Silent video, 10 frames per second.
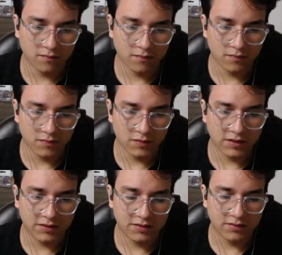let's
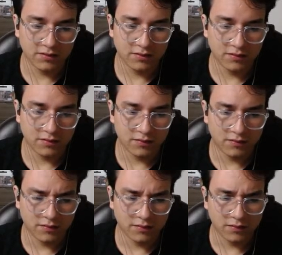do
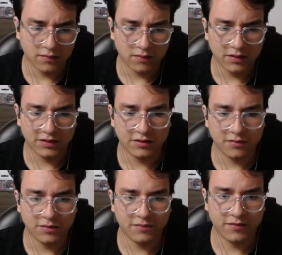HTTP
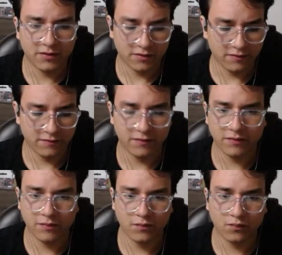verb
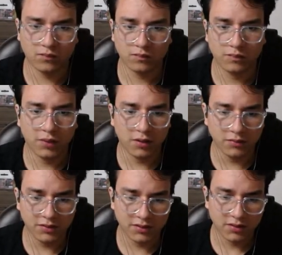post.